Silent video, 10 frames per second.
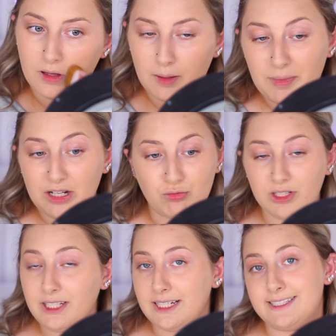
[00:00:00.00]
I mean,
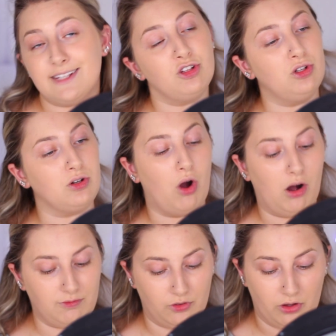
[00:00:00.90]
it doesn't look
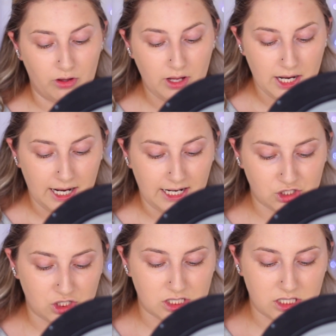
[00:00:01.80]
awful.
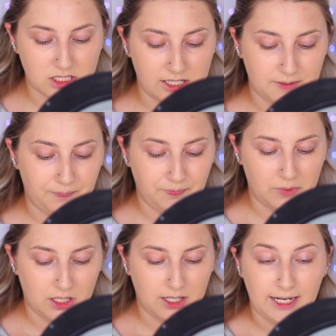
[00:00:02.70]
It's just,
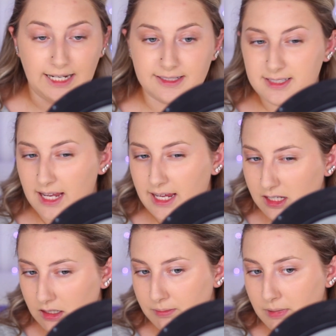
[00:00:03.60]
it's
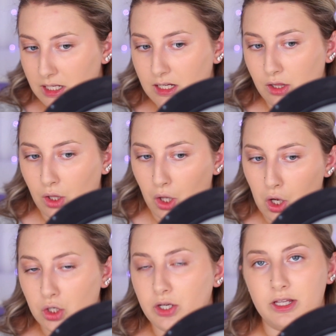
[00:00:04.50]
taking me
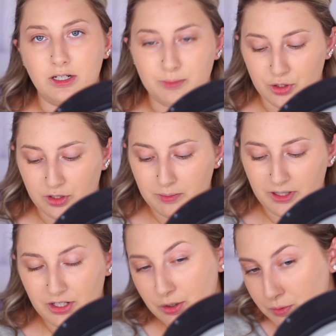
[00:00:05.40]
longer than a beauty
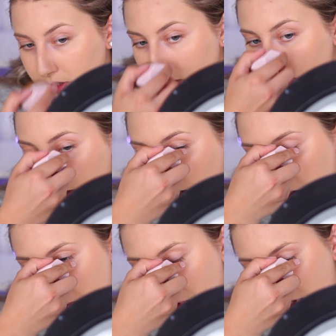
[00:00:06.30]
blender would.
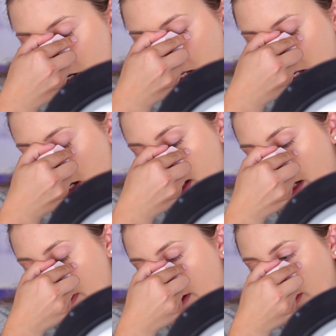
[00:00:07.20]
But then again,
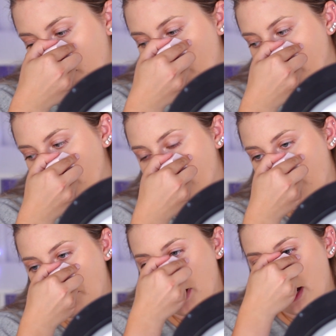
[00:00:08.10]
I think it's because it's
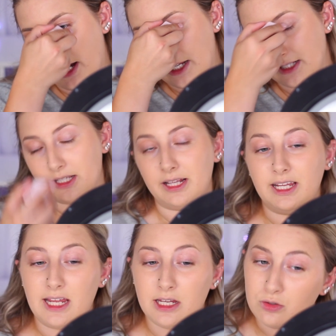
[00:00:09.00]
something I need to like
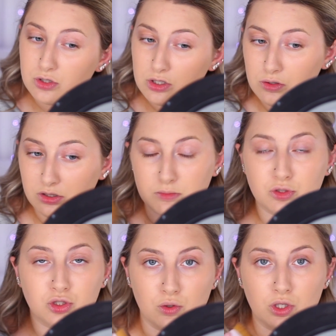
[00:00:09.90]
get used to because I'm
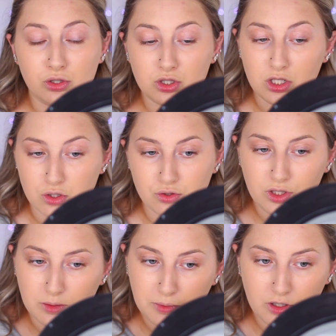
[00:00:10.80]
so used to
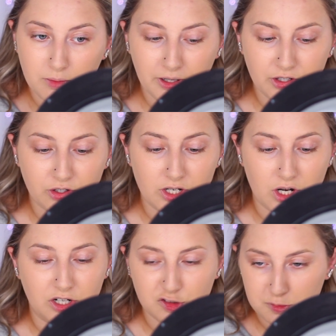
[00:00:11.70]
using a beauty blender and
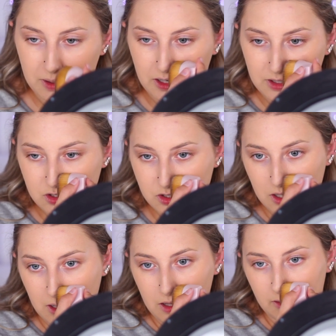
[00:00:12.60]
not a sponge.
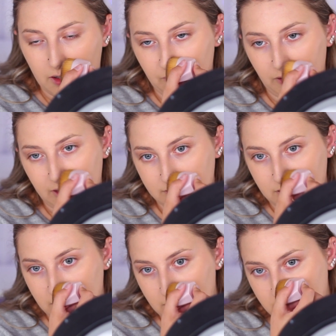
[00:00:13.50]
But I feel like it's
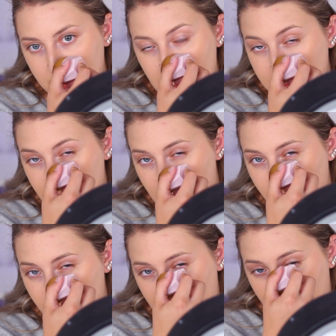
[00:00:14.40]
gonna take time
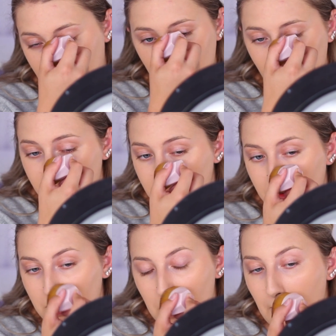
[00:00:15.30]
for me to get used to
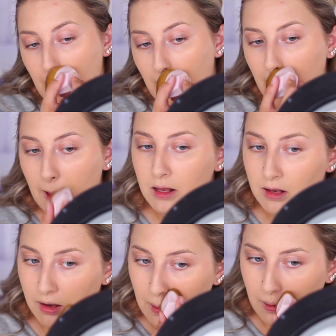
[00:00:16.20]
it.
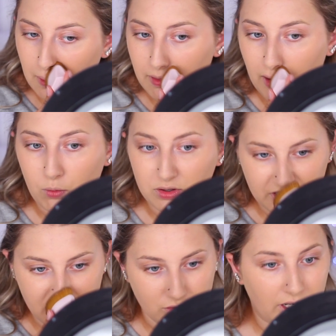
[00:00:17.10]
And that once
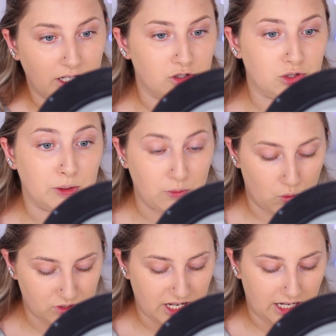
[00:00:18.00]
I do get used to it, it
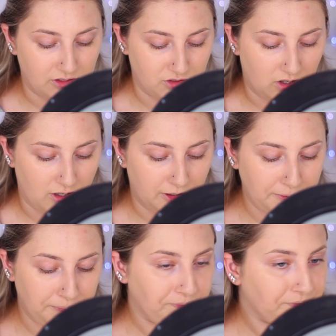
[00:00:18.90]
won't take as long.